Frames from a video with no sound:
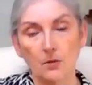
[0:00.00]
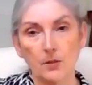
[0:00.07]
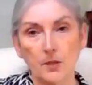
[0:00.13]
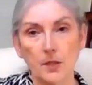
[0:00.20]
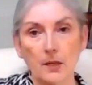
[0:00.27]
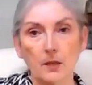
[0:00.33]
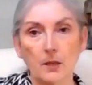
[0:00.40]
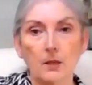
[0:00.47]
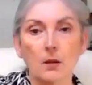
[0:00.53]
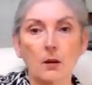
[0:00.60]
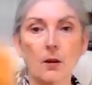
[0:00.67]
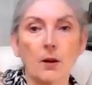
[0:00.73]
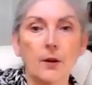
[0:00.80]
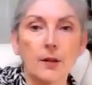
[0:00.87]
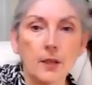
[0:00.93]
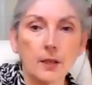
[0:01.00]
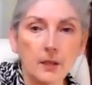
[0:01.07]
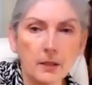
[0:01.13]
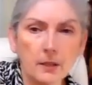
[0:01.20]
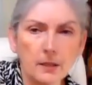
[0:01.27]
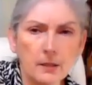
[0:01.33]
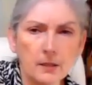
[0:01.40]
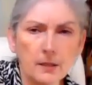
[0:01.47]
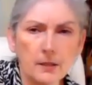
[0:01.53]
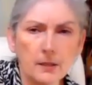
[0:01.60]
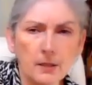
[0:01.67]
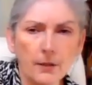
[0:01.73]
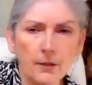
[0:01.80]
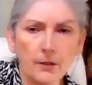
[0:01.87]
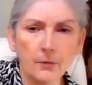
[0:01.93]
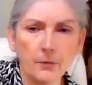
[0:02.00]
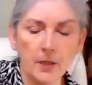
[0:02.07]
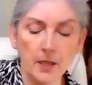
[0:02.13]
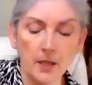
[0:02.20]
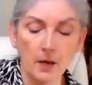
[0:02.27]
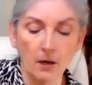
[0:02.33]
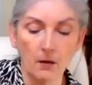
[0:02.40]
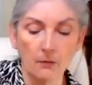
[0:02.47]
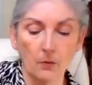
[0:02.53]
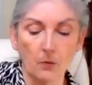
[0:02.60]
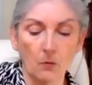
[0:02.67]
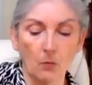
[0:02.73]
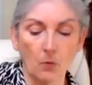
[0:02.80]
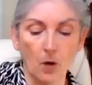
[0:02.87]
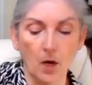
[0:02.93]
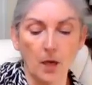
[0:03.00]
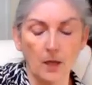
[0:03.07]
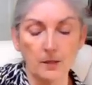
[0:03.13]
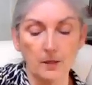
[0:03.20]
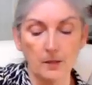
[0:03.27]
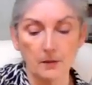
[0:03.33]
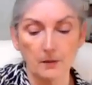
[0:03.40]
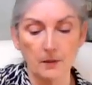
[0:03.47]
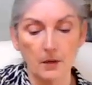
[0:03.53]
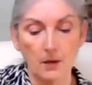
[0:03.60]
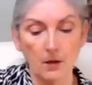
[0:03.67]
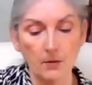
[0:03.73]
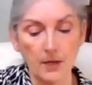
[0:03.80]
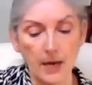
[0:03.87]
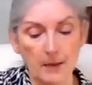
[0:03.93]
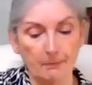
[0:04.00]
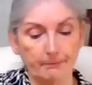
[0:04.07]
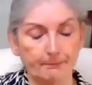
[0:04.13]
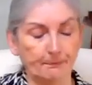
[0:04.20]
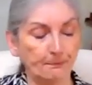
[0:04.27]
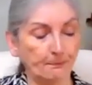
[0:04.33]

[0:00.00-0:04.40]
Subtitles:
Your second card is Three of Wands. Okay.